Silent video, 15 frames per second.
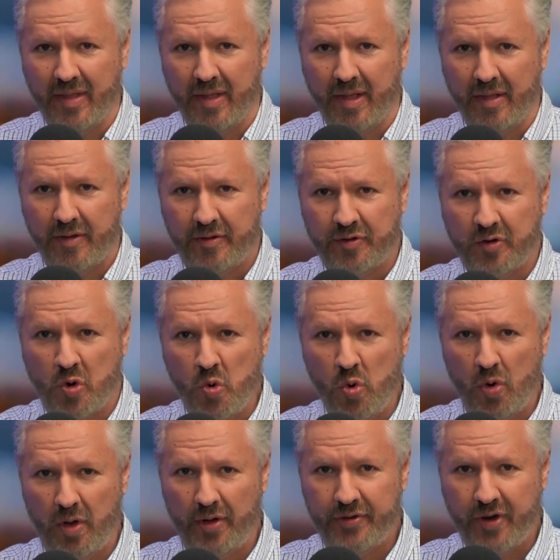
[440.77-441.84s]

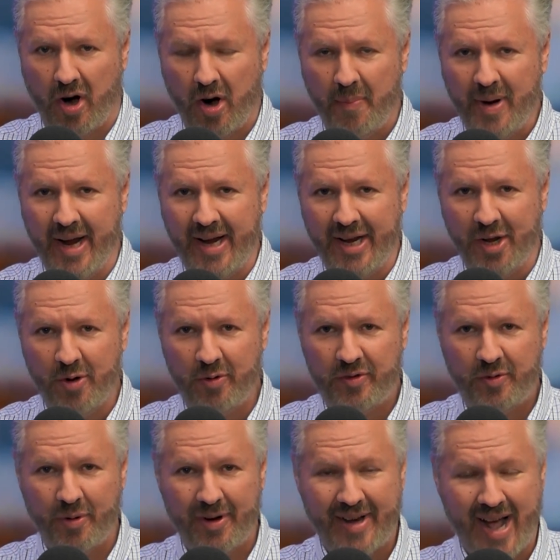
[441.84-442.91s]
schools are being
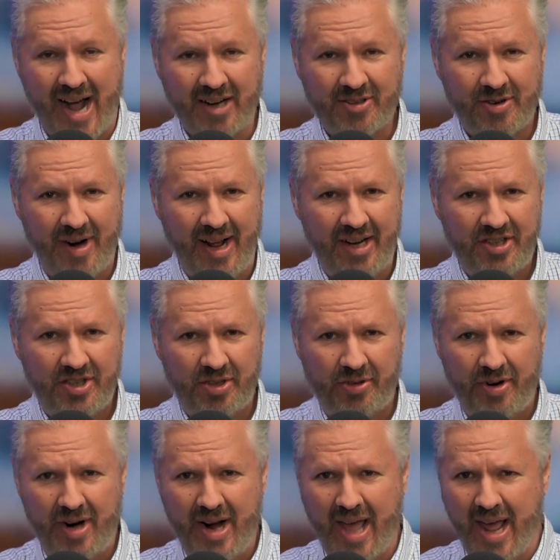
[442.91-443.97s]
used to indoctrinate
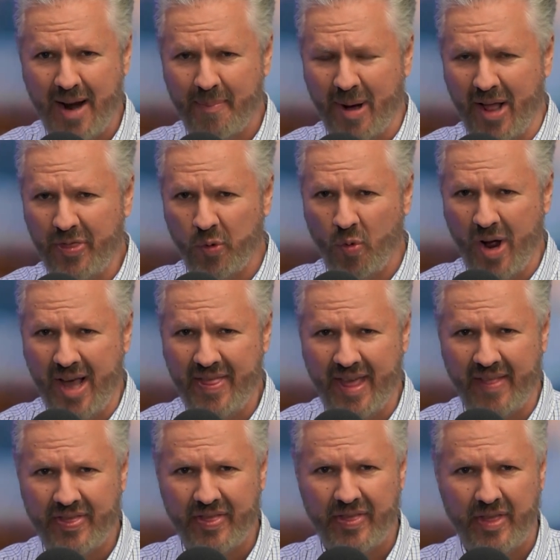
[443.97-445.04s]
children and about the way
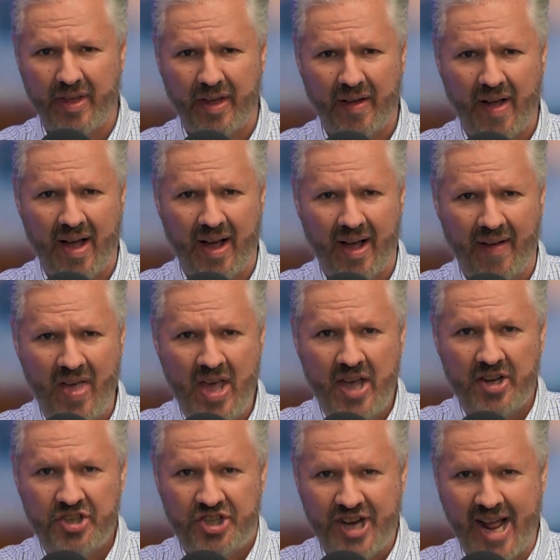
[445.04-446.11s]
that the
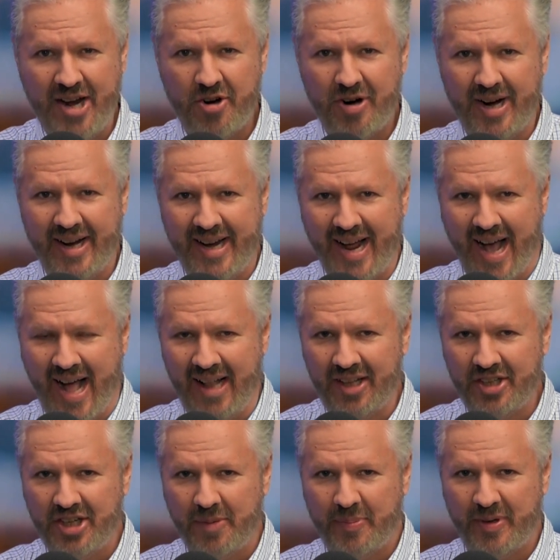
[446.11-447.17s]
gender
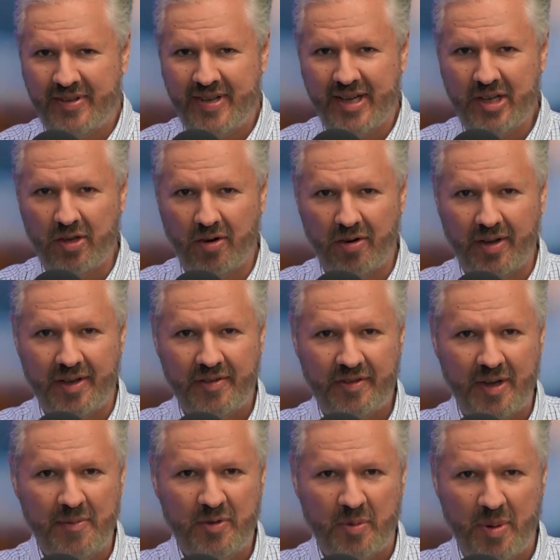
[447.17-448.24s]
ideology particularly
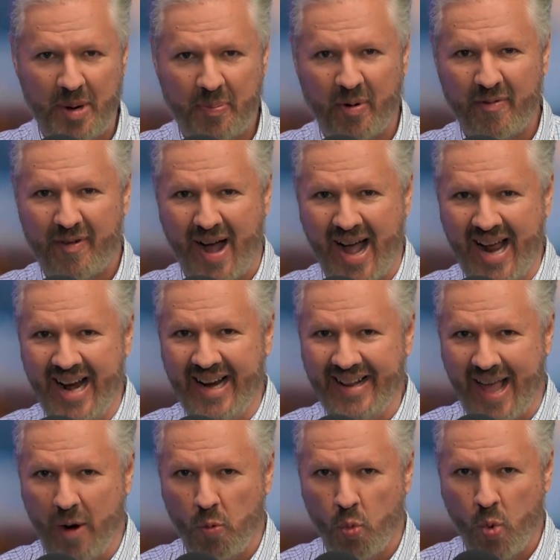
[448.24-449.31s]
seems to be providing
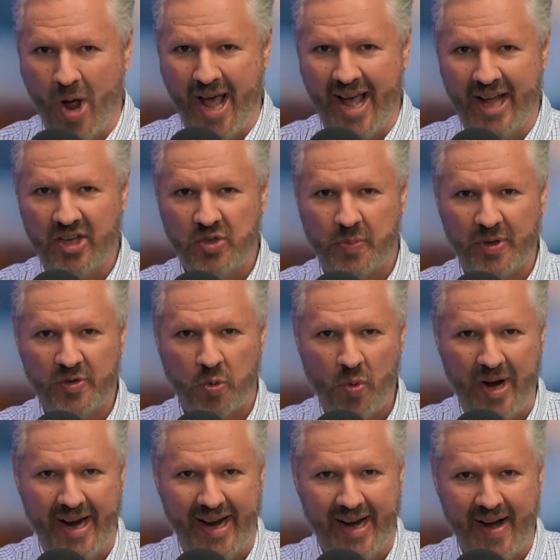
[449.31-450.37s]
that wedge
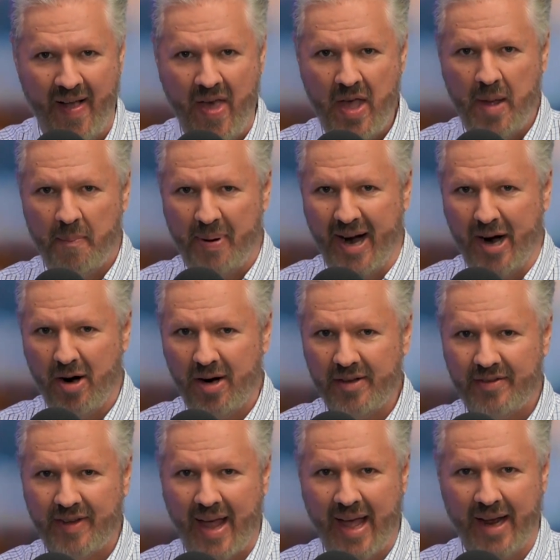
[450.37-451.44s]
between
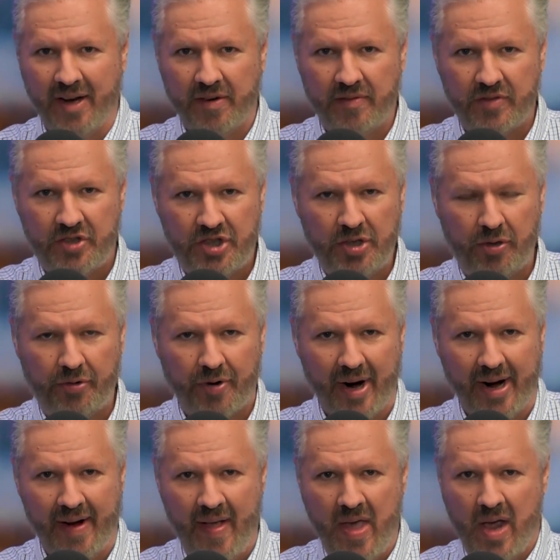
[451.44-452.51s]
parents and
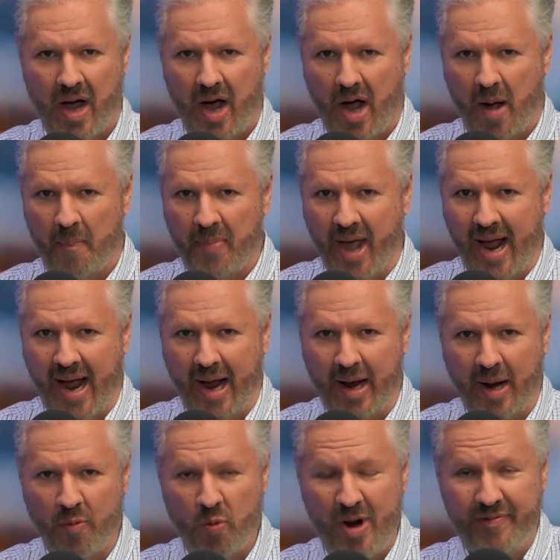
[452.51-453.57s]
children.
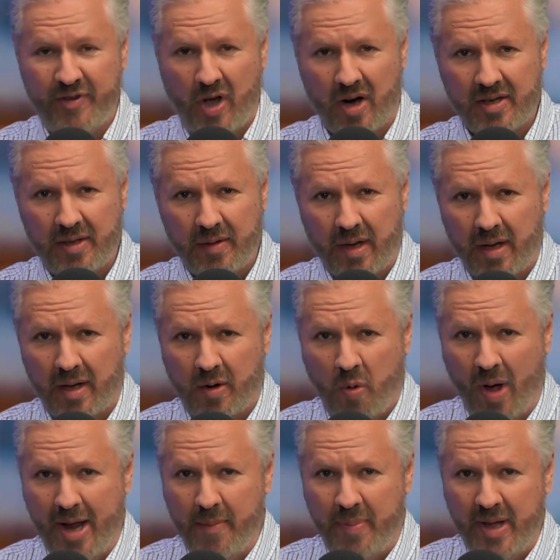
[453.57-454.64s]
And we've talked
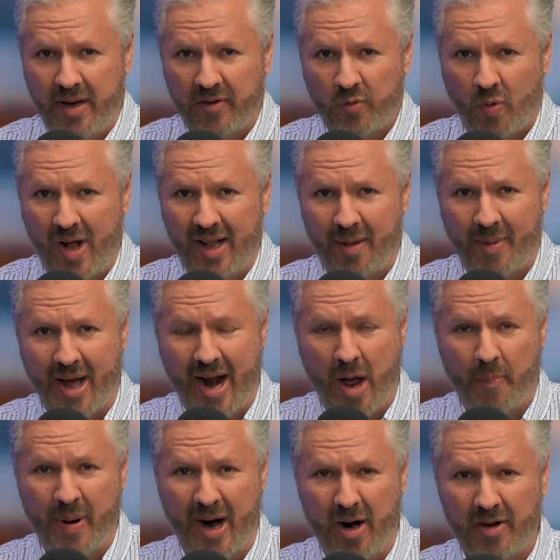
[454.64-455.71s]
quite a bit as well about
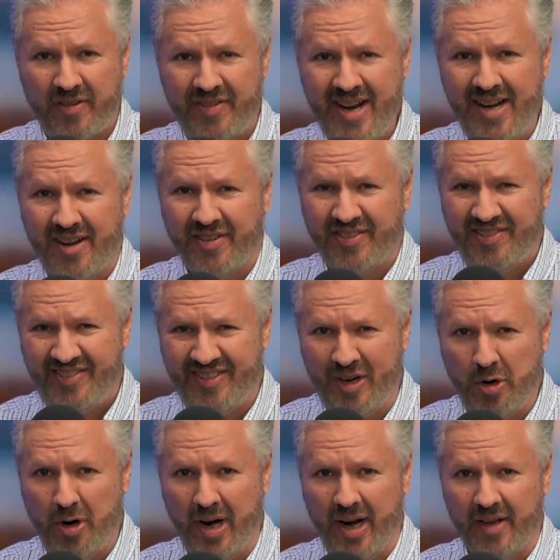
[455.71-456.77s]
how parents need to
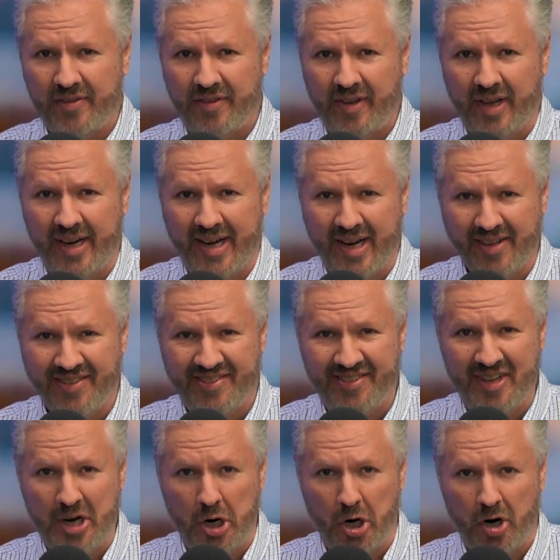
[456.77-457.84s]
seriously
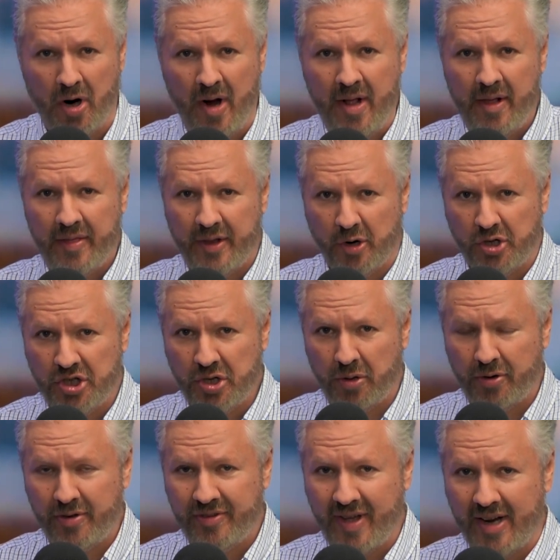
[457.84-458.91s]
consider their
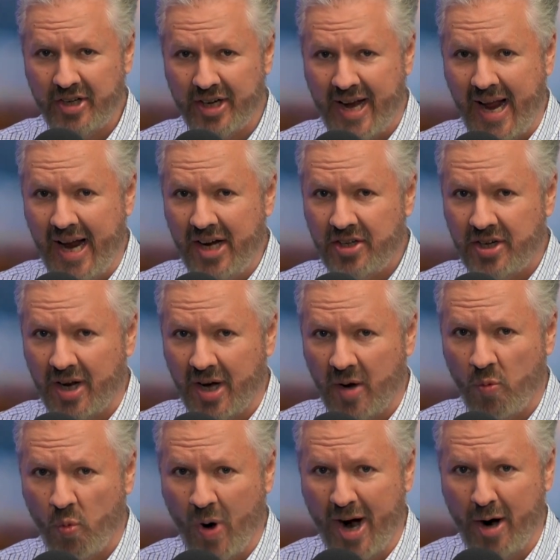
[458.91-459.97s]
children's education
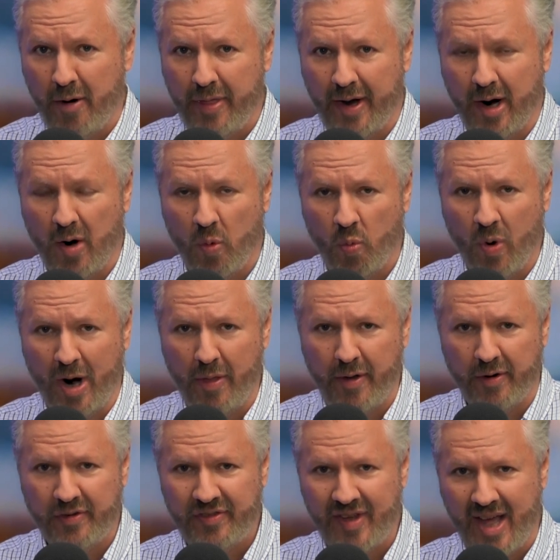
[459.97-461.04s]
and where
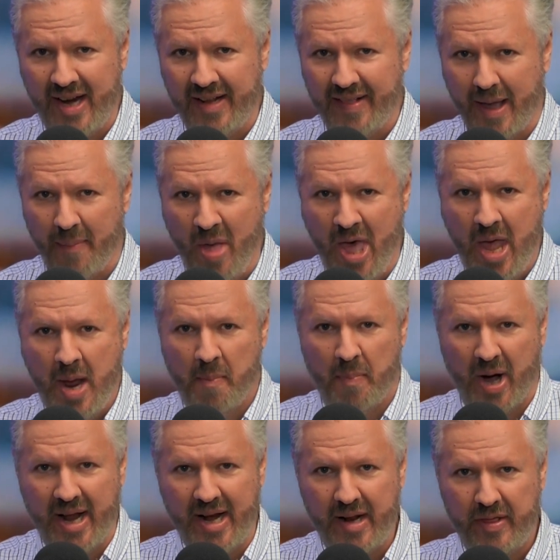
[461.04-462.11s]
they're sending them.
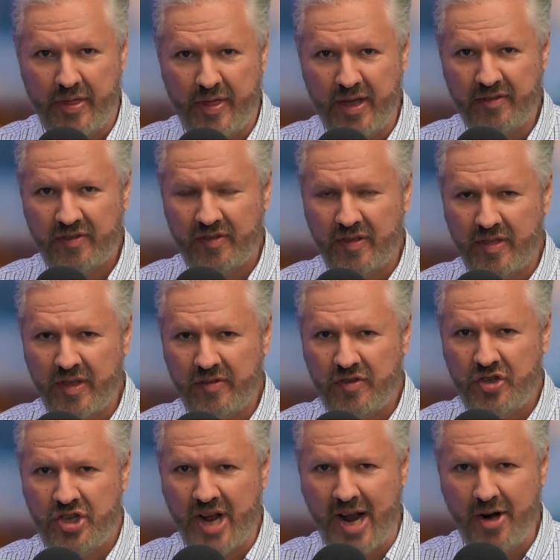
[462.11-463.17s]
But this
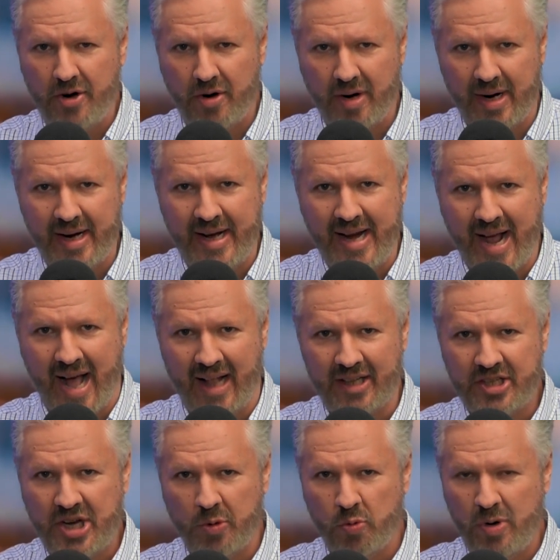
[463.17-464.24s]
gender
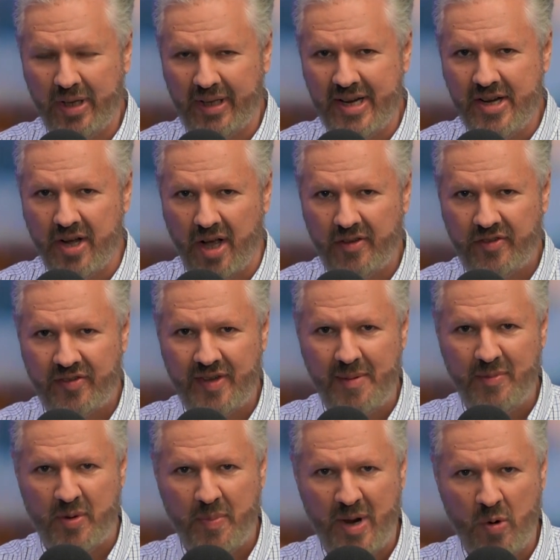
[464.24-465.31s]
ideology really does
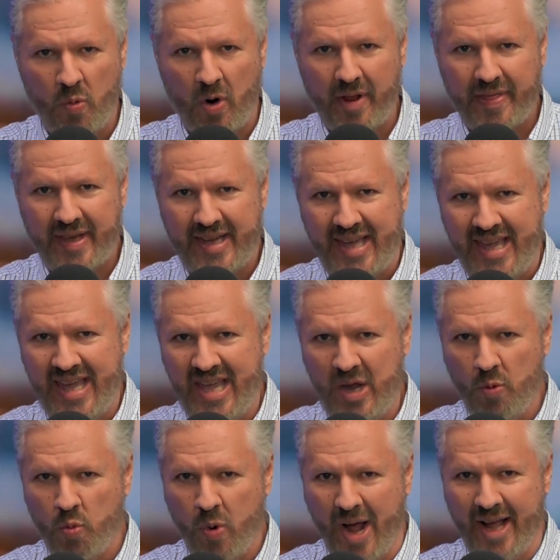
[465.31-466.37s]
seem to be one of the
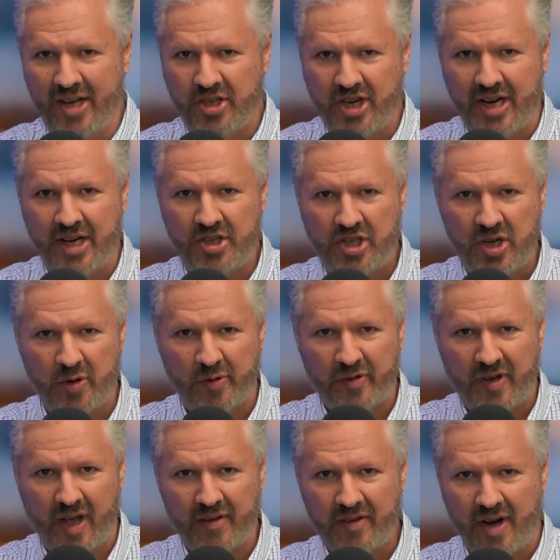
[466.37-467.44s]
key wedge
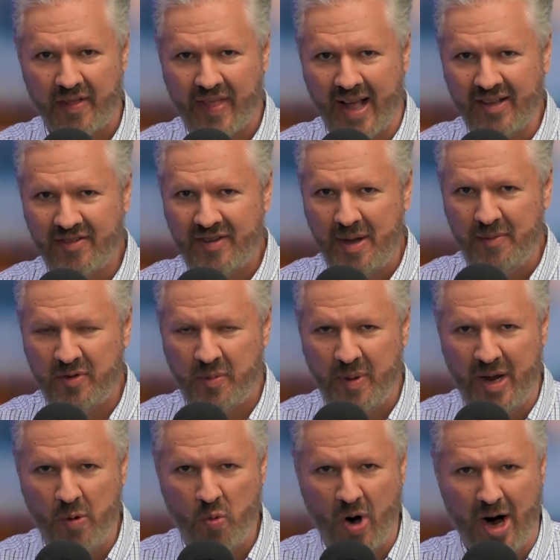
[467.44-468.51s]
issues, doesn't it? That seems to
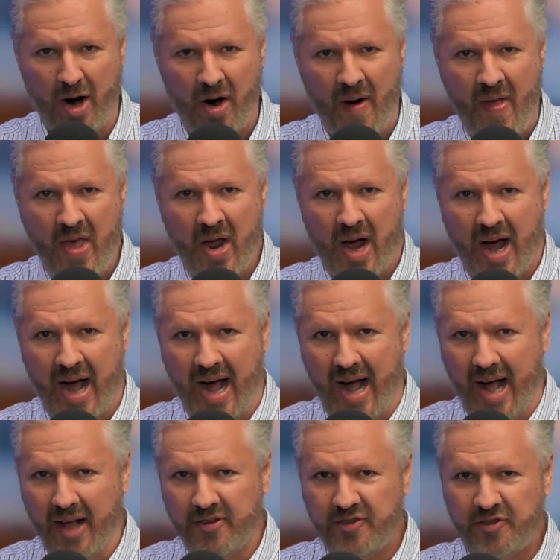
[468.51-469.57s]
be where
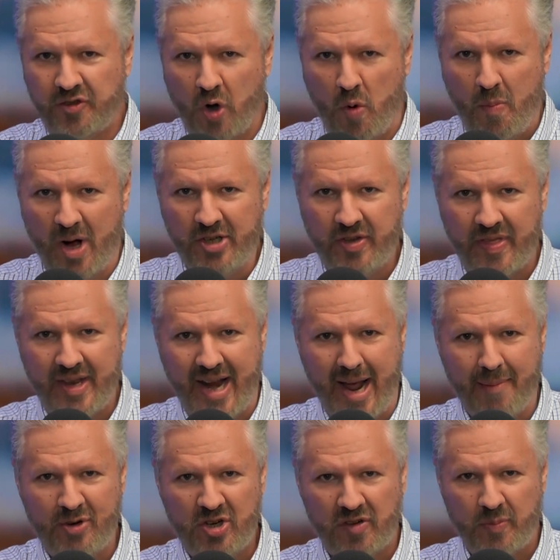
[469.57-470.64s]
so much of the
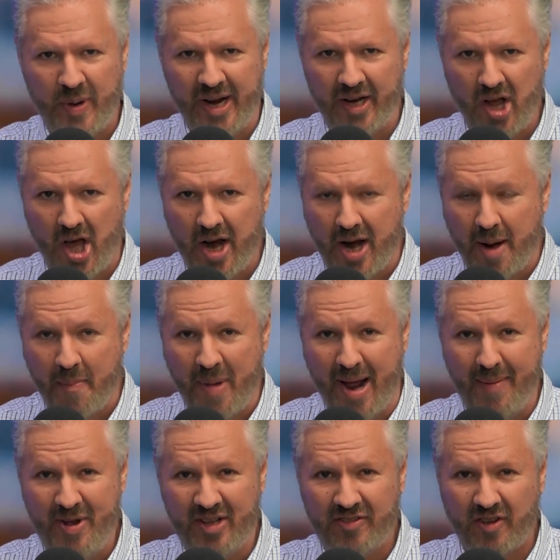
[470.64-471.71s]
damage is being done. And
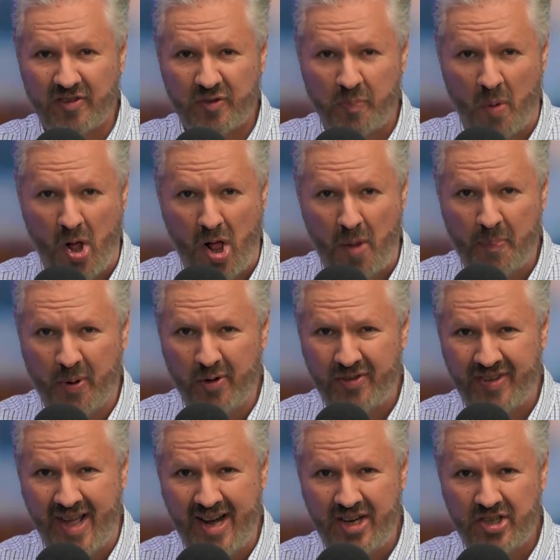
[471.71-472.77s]
maybe it's a small
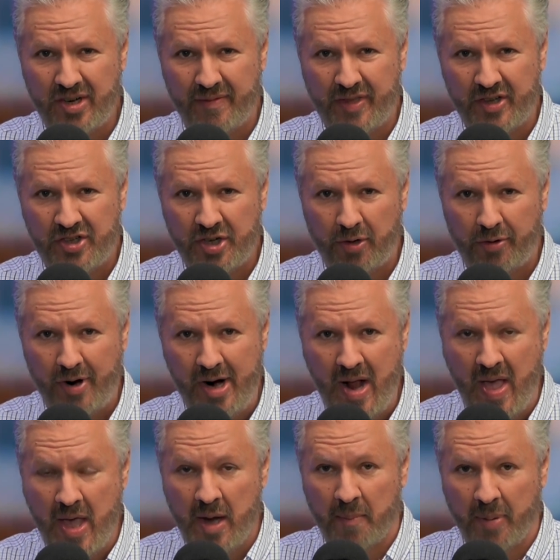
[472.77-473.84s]
percentage of the children,
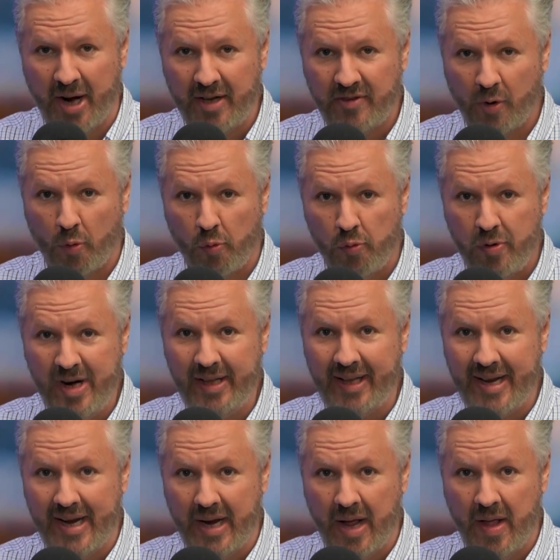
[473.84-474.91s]
but it's a really